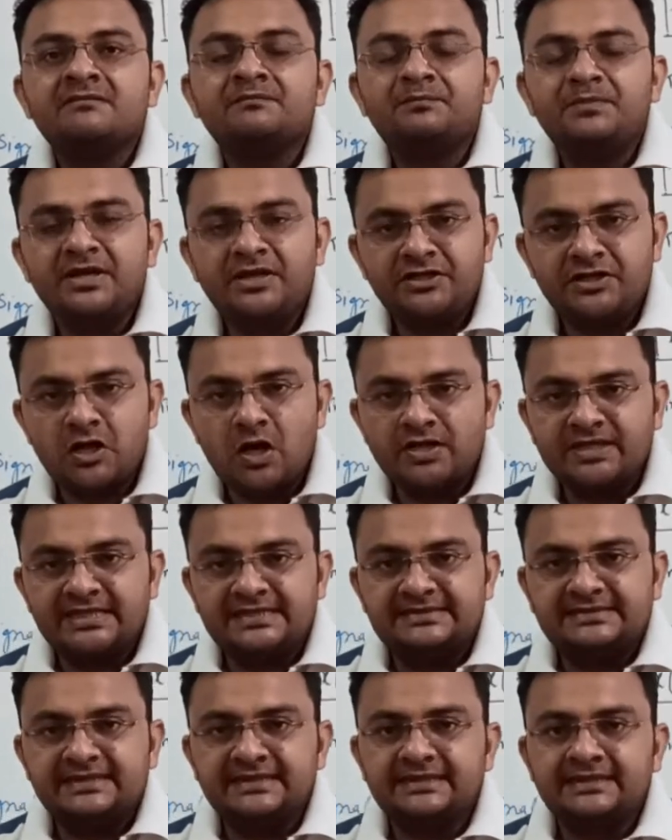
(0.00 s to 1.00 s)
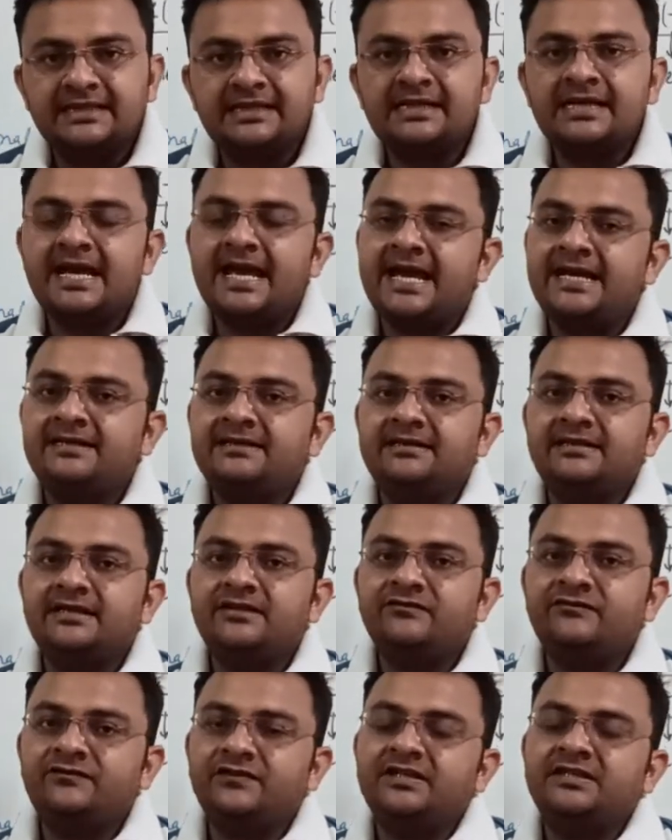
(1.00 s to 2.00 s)
periodic signal, and
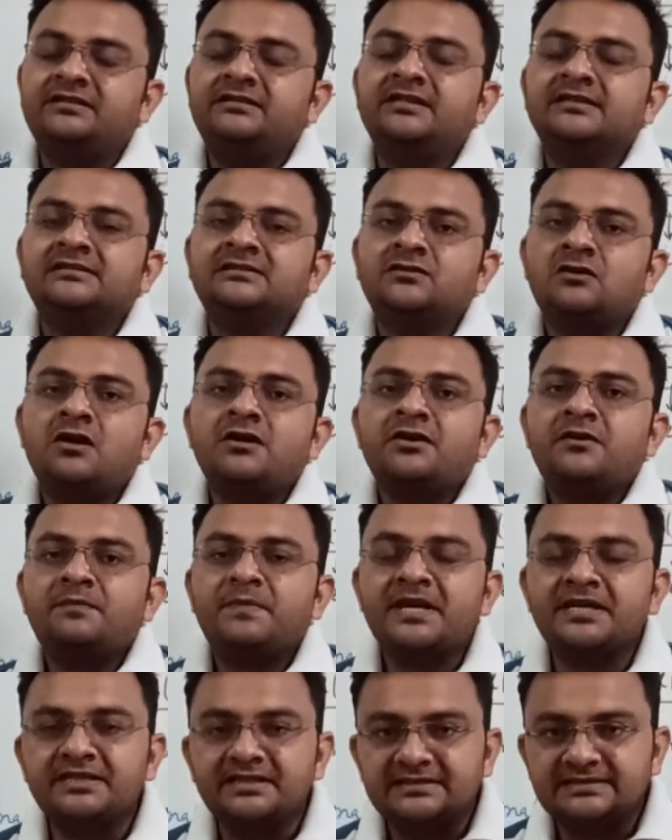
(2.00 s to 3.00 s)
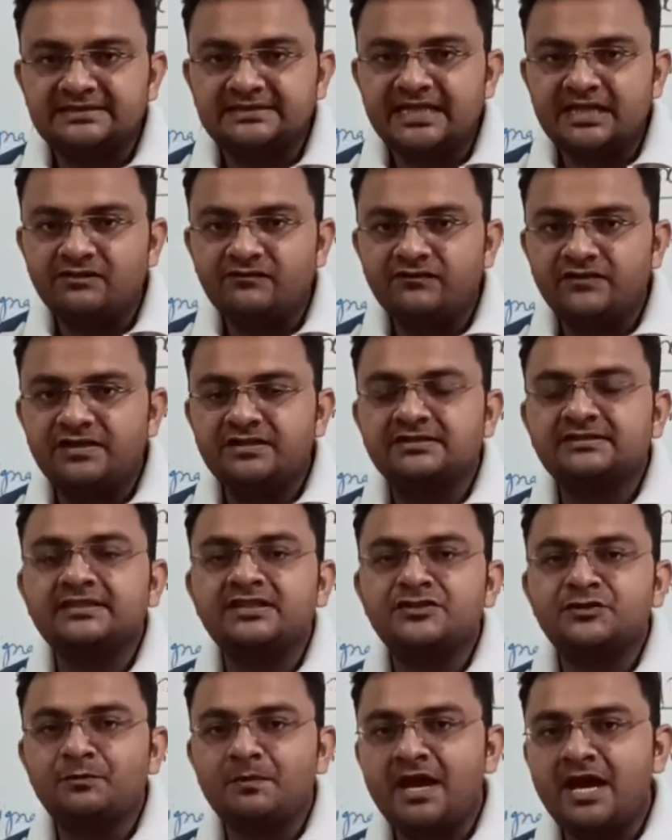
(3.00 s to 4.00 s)
if it does not repeat itself in a
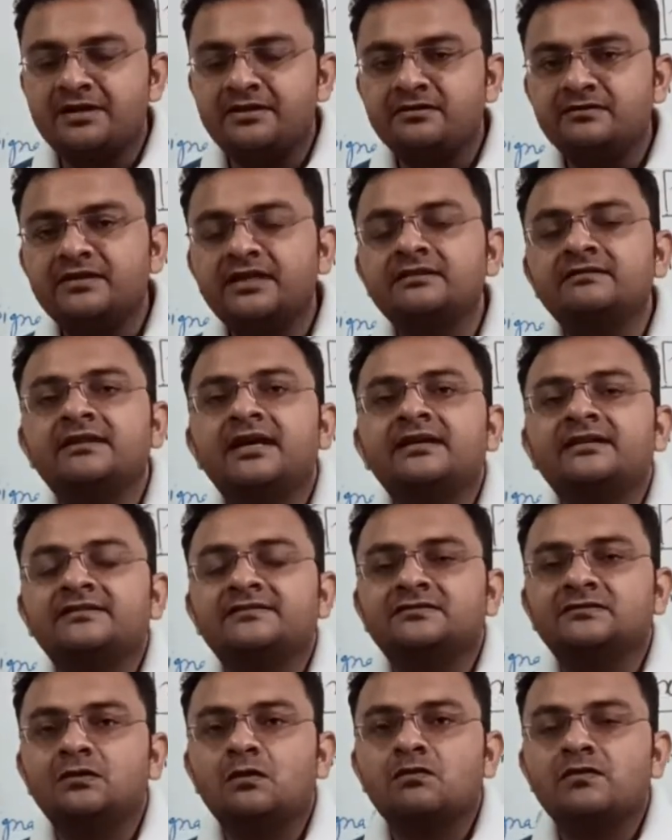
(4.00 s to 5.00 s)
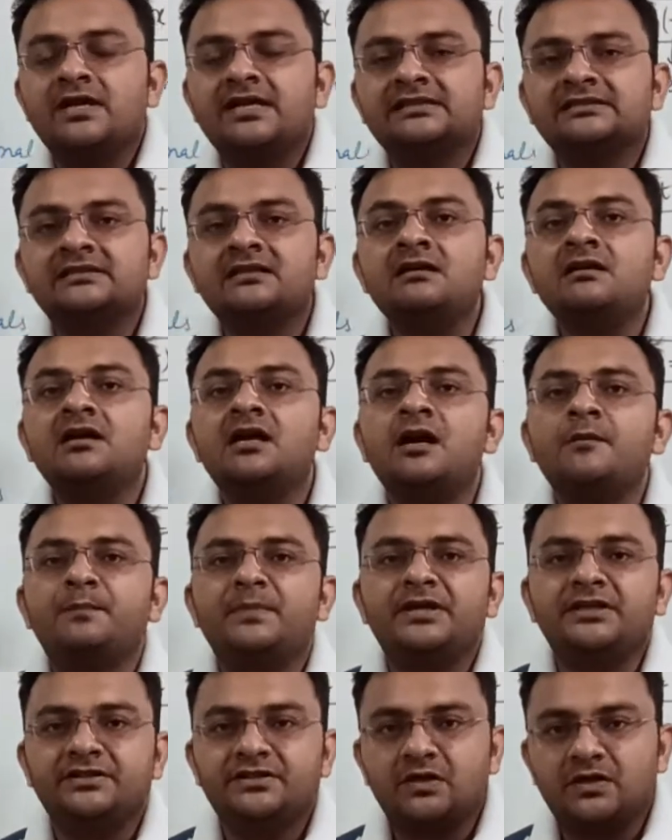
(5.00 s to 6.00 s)
such manner, then that is known as a
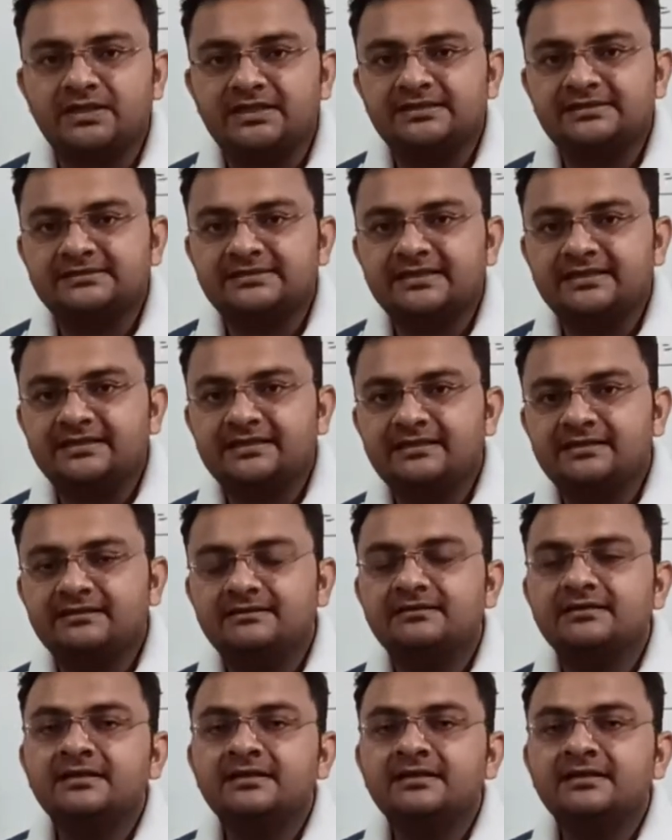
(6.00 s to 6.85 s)
aperiodic signal,